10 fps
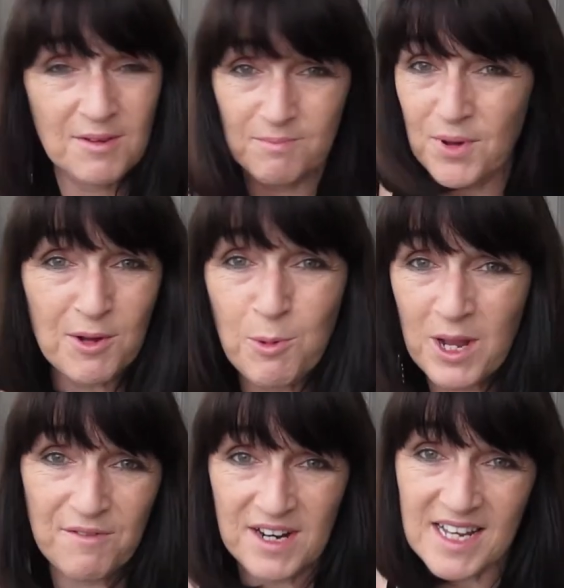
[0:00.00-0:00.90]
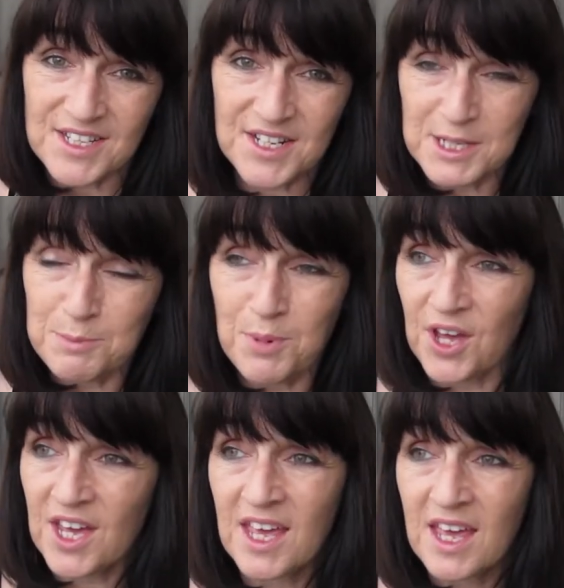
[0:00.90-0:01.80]
book whatever it is you need to
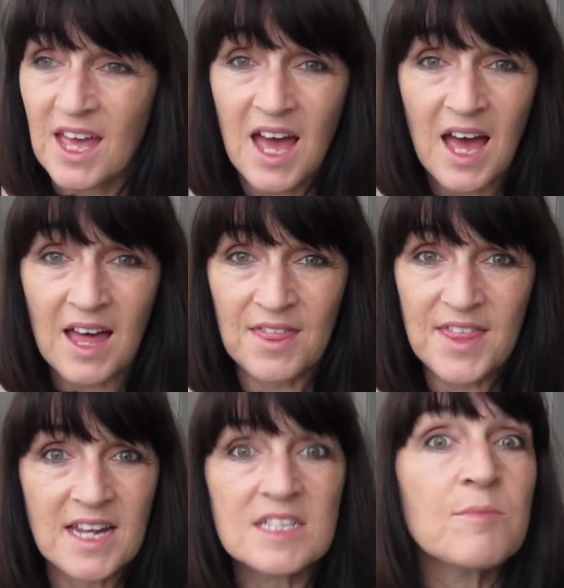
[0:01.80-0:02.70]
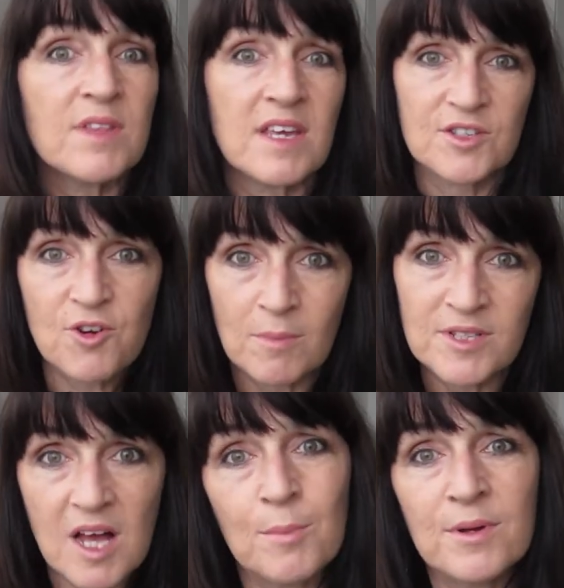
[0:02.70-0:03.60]
book, and then something else
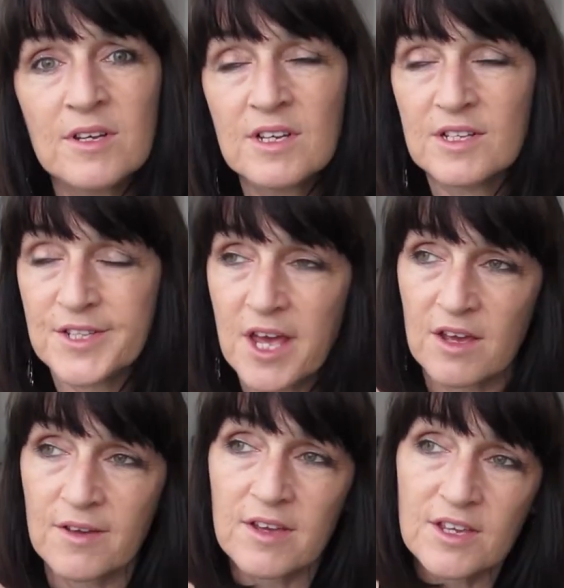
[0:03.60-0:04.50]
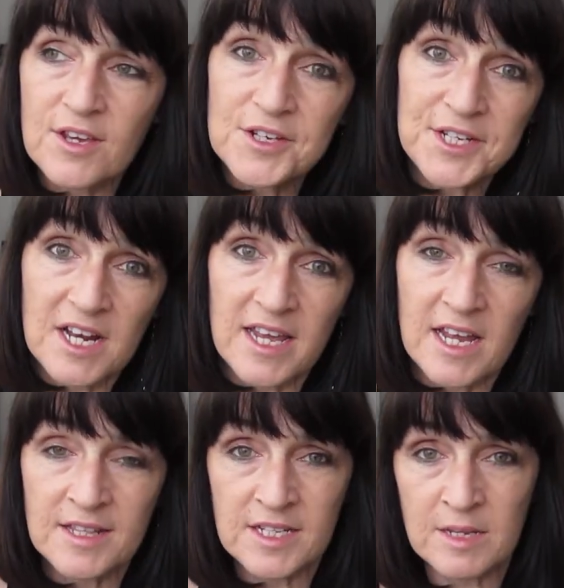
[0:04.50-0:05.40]
crops up. So usually
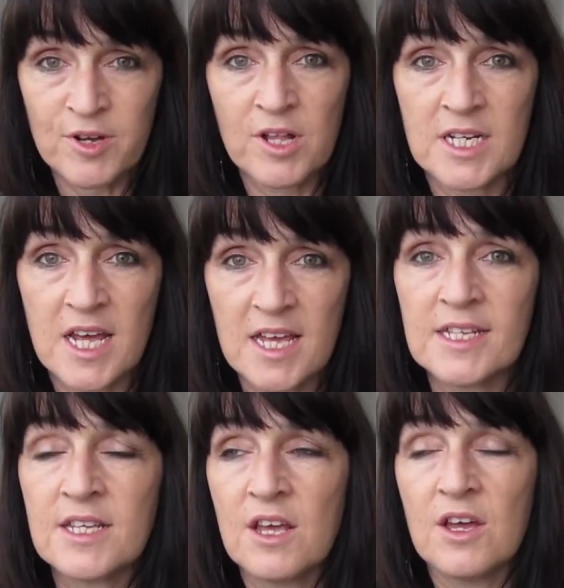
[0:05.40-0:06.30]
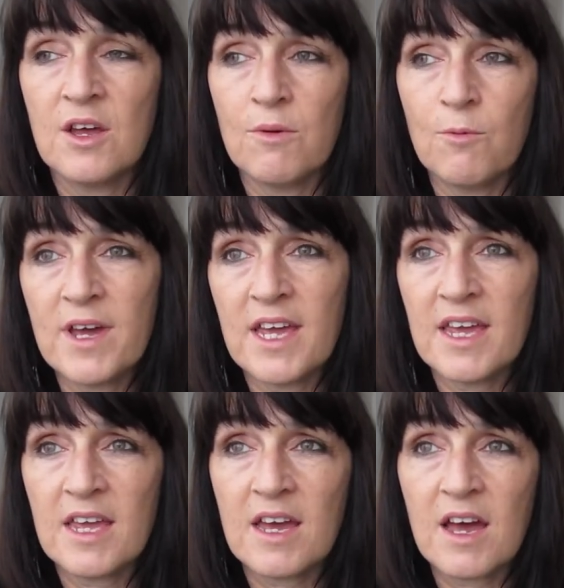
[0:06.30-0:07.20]
in the summer holidays,
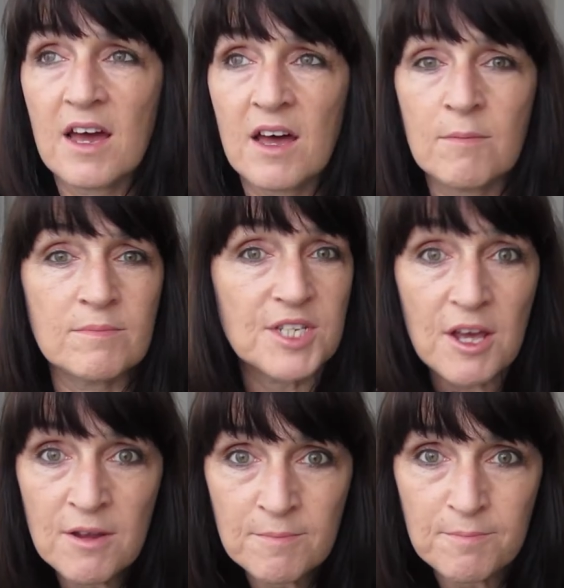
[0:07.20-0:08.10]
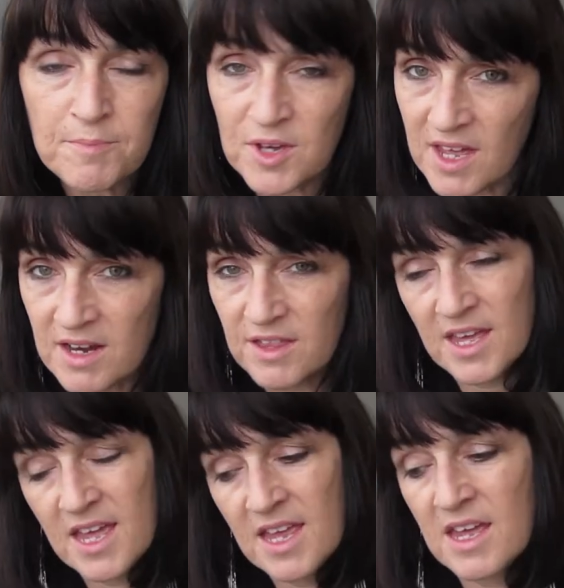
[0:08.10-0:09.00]
we don't book
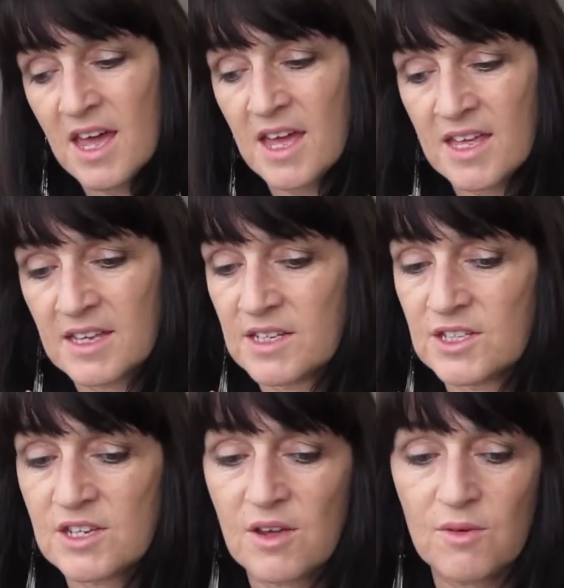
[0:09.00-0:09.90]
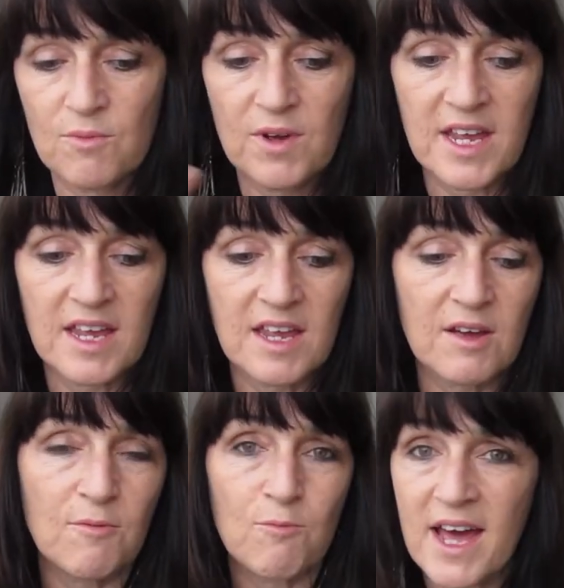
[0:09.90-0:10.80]
anything and we
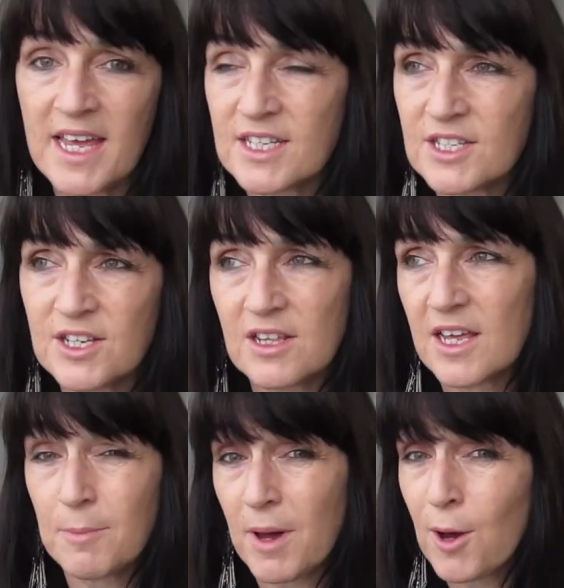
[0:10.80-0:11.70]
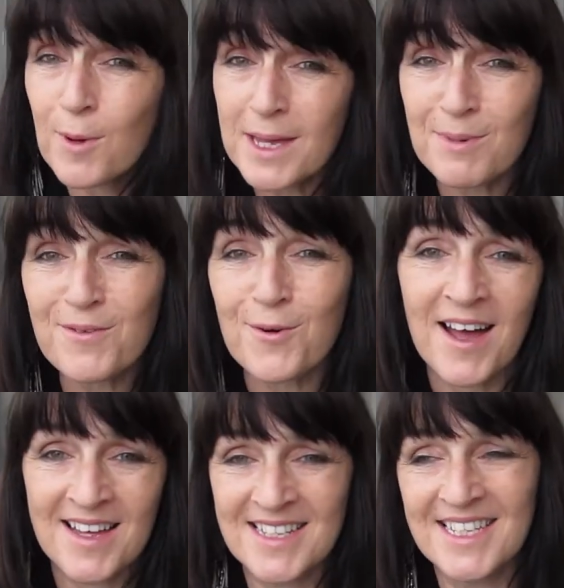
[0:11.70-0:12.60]
wait till like about a week
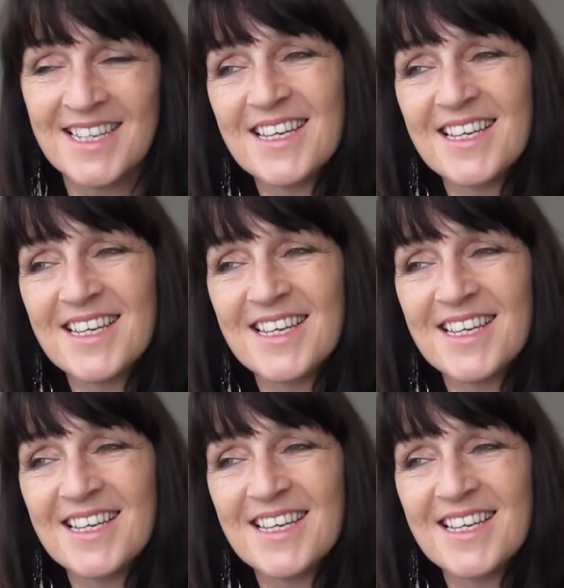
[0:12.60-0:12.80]
beforehand